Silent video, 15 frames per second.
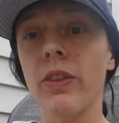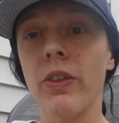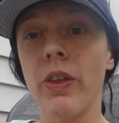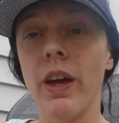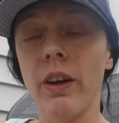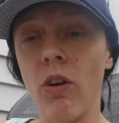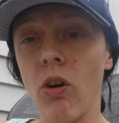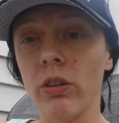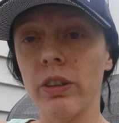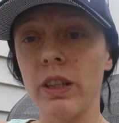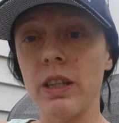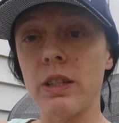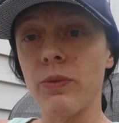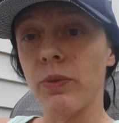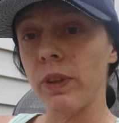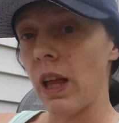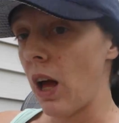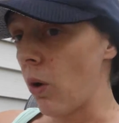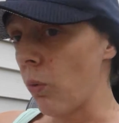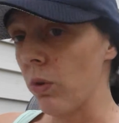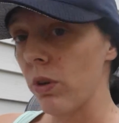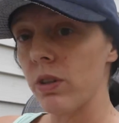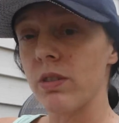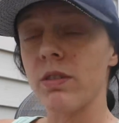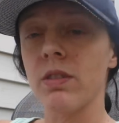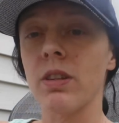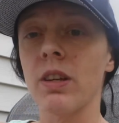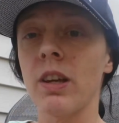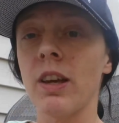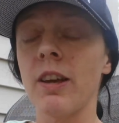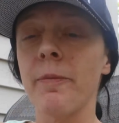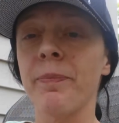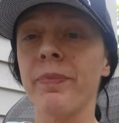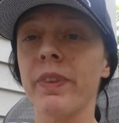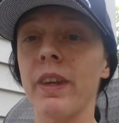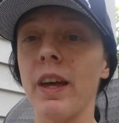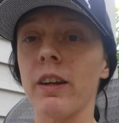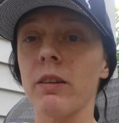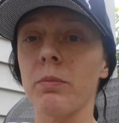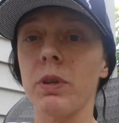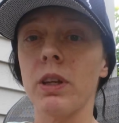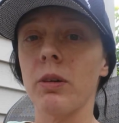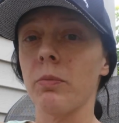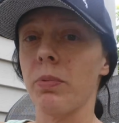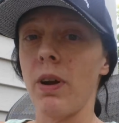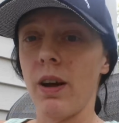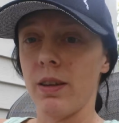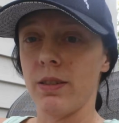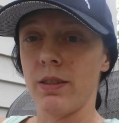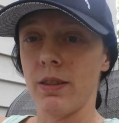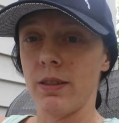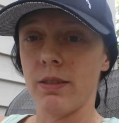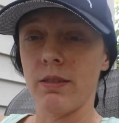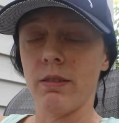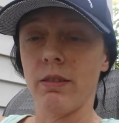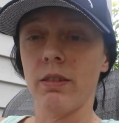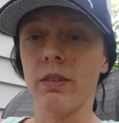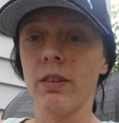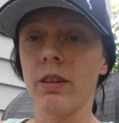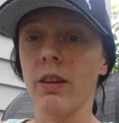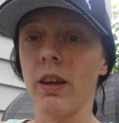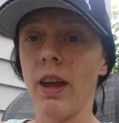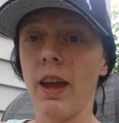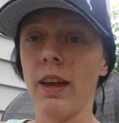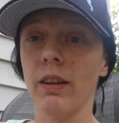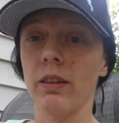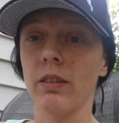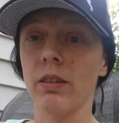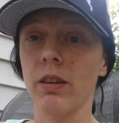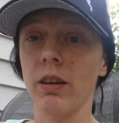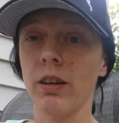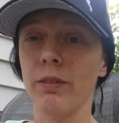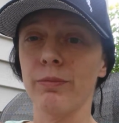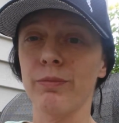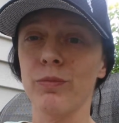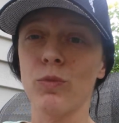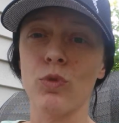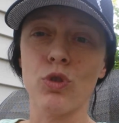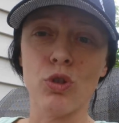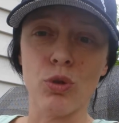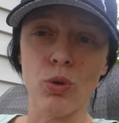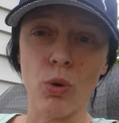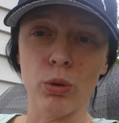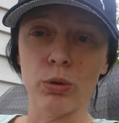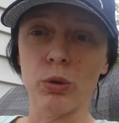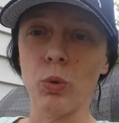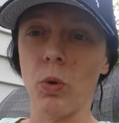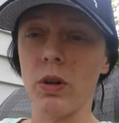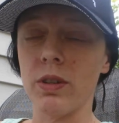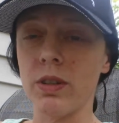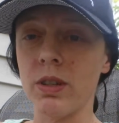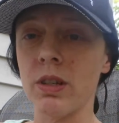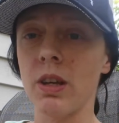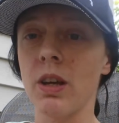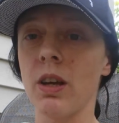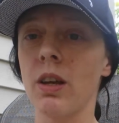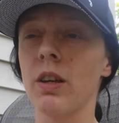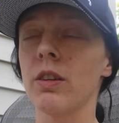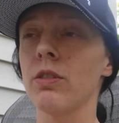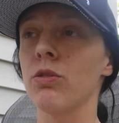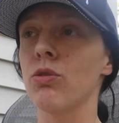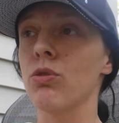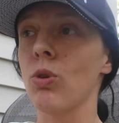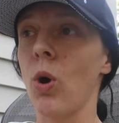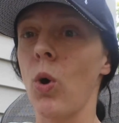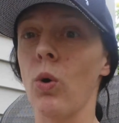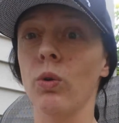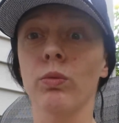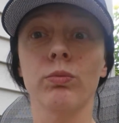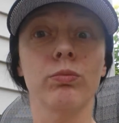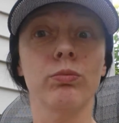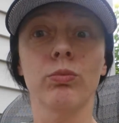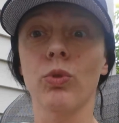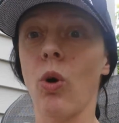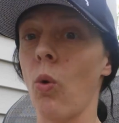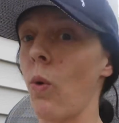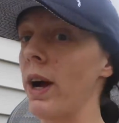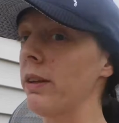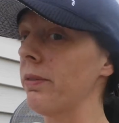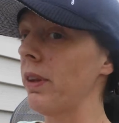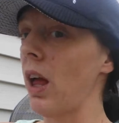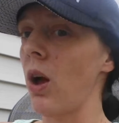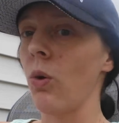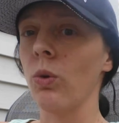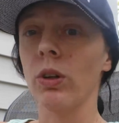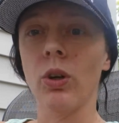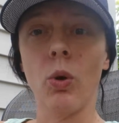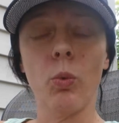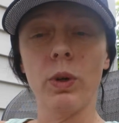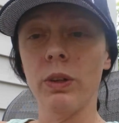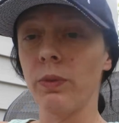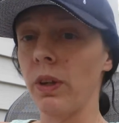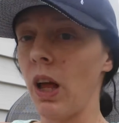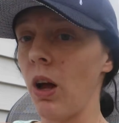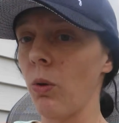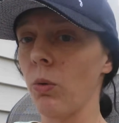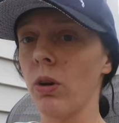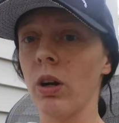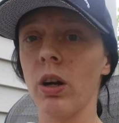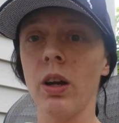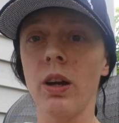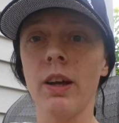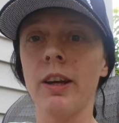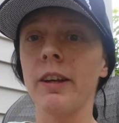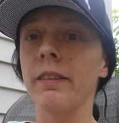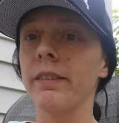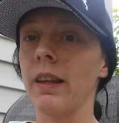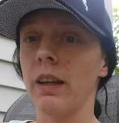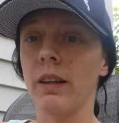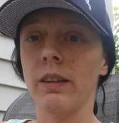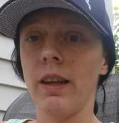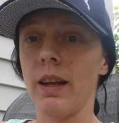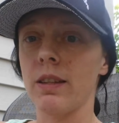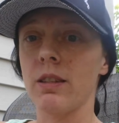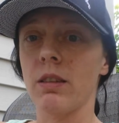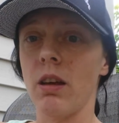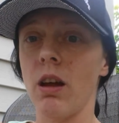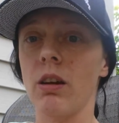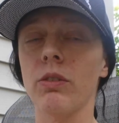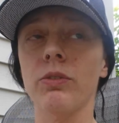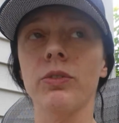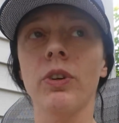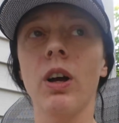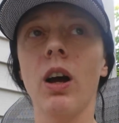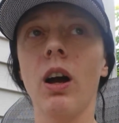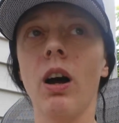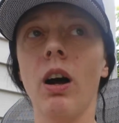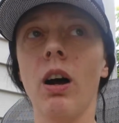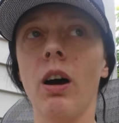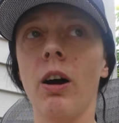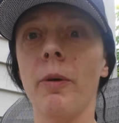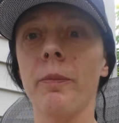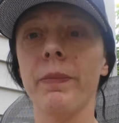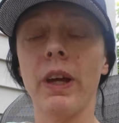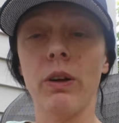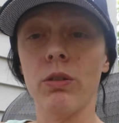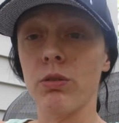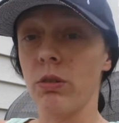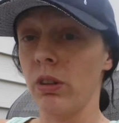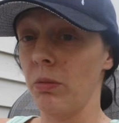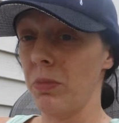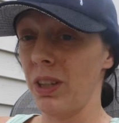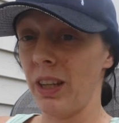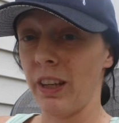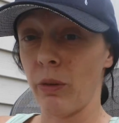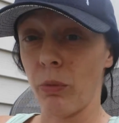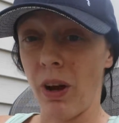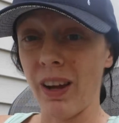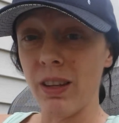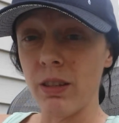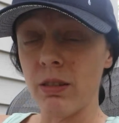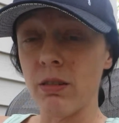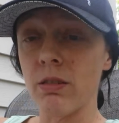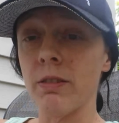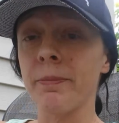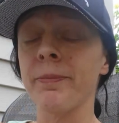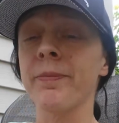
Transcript: than all these flours that are being processed and uh, sold to us. So no white flour, no wheat flour, none of that stuff. Um, I also eliminated rice